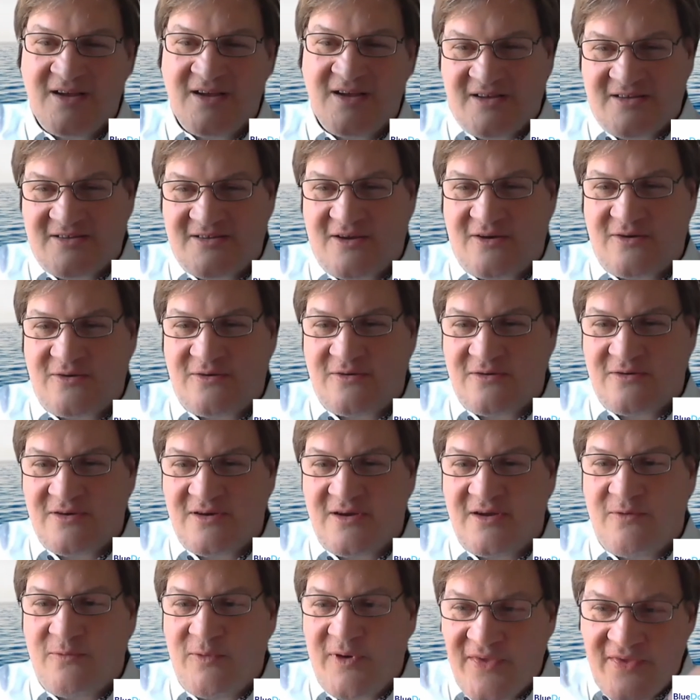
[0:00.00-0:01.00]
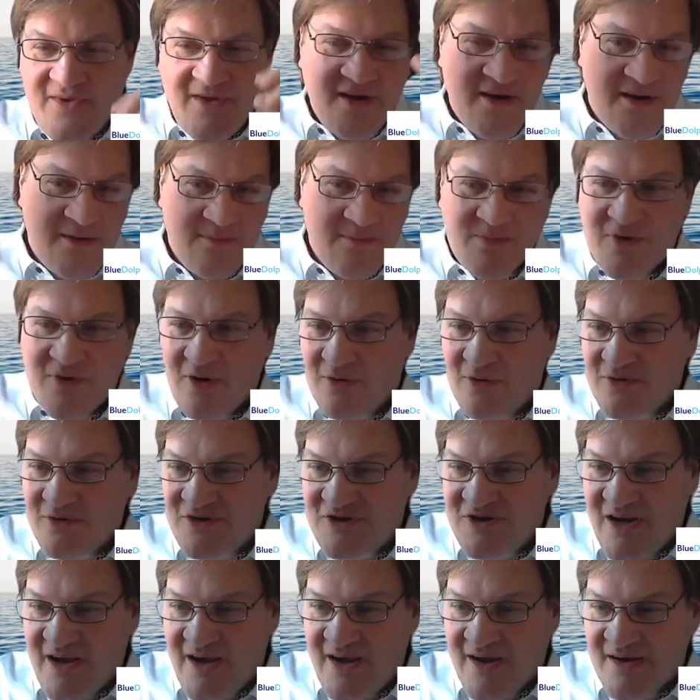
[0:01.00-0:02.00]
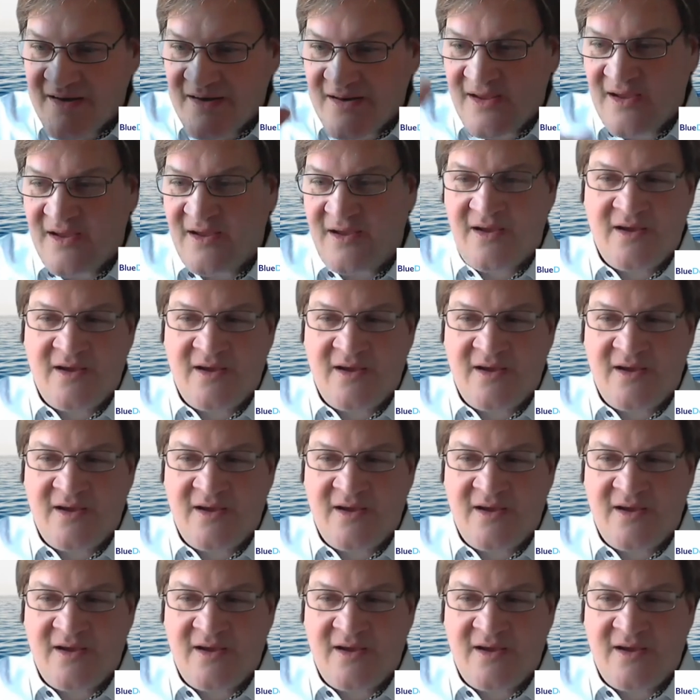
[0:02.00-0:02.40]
So within a project,